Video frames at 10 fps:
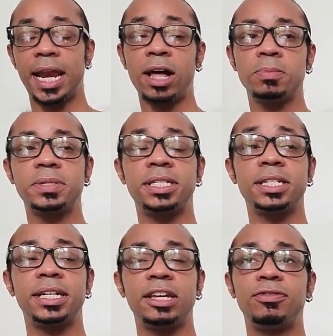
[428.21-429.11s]
It helped
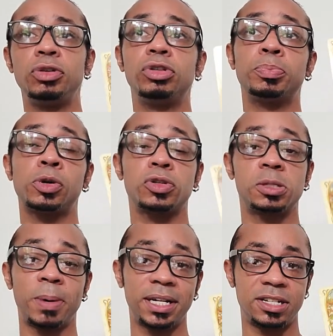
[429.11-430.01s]
to give you the
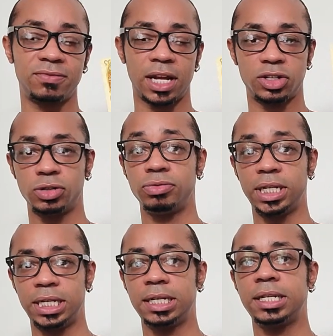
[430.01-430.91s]
perspective that you
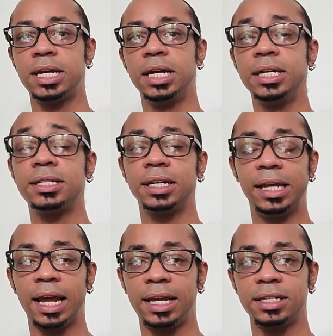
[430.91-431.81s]
needed to
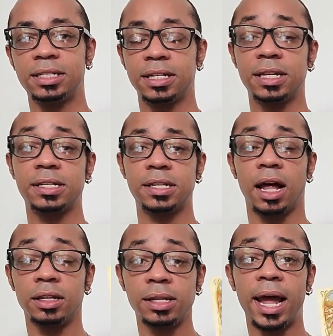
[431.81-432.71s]
get into this
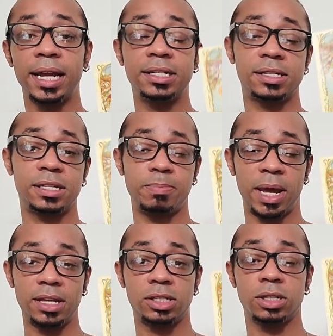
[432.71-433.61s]
aligned
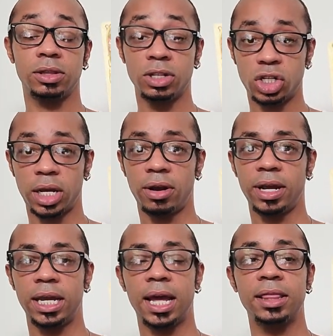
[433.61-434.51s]
space, the chariot.